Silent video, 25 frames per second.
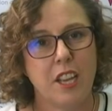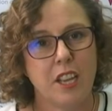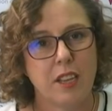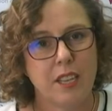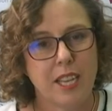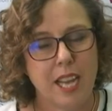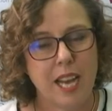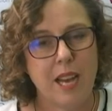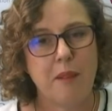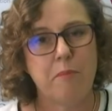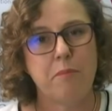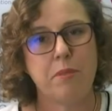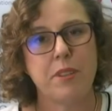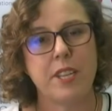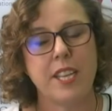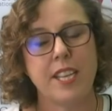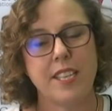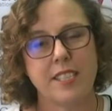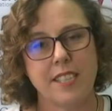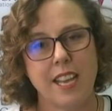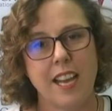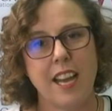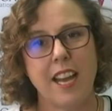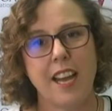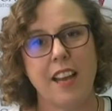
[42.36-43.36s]

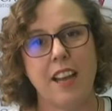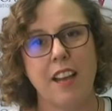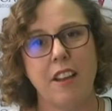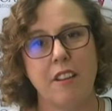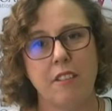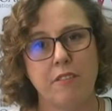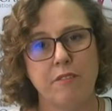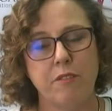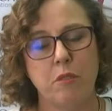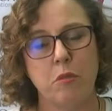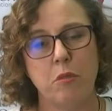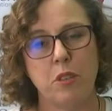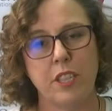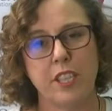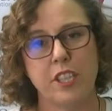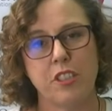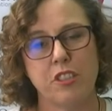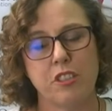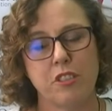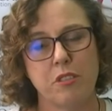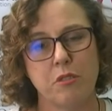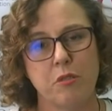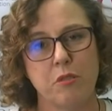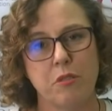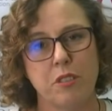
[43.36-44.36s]
companies are falling
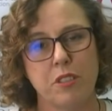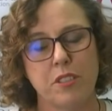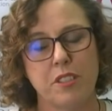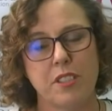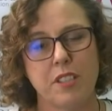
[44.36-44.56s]
short.